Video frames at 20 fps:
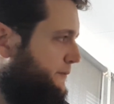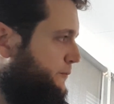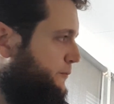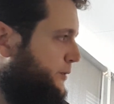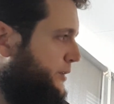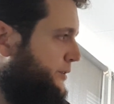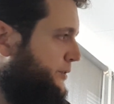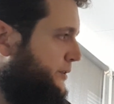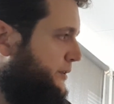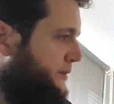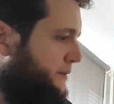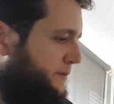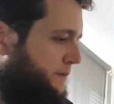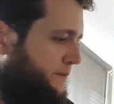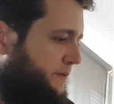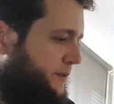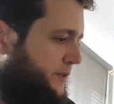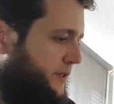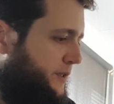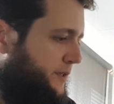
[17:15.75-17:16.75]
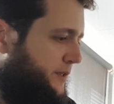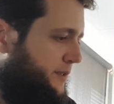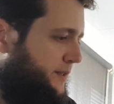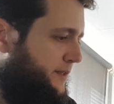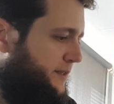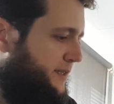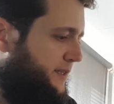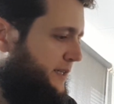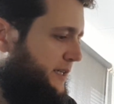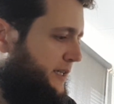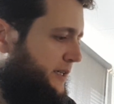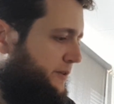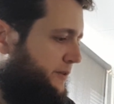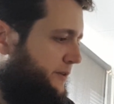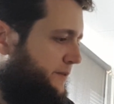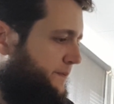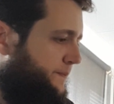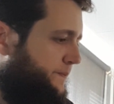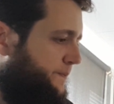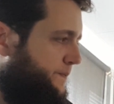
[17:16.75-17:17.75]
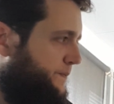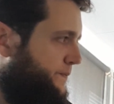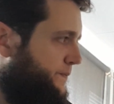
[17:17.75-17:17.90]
we're not going to sit here and